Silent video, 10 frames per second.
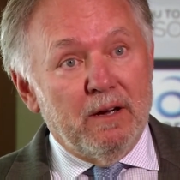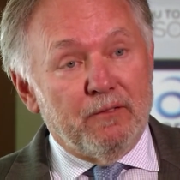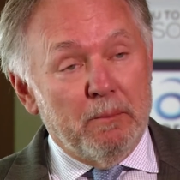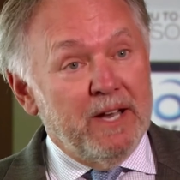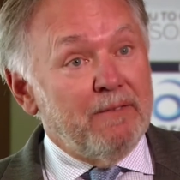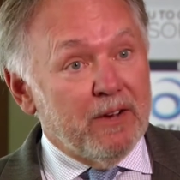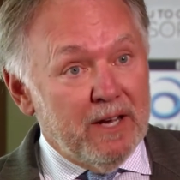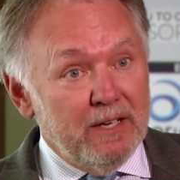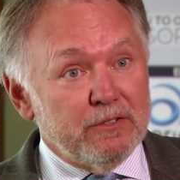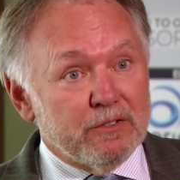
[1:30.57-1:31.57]
from an
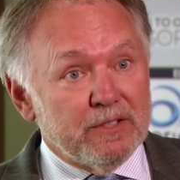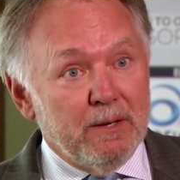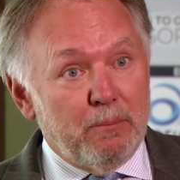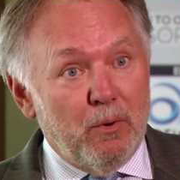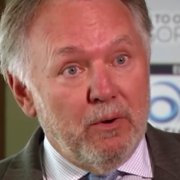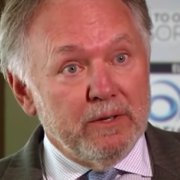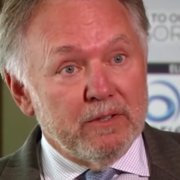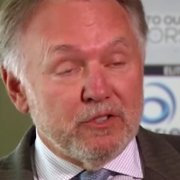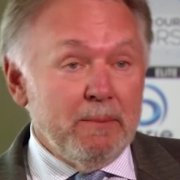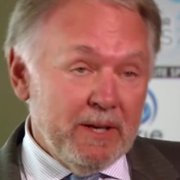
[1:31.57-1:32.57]
efficacious
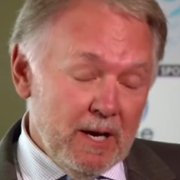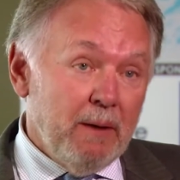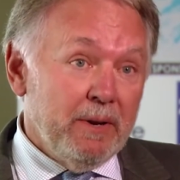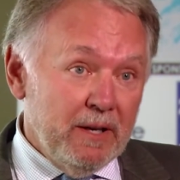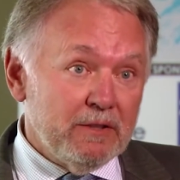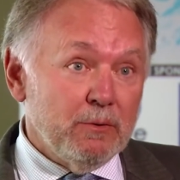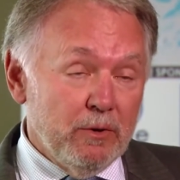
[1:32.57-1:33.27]
standpoint, some in combination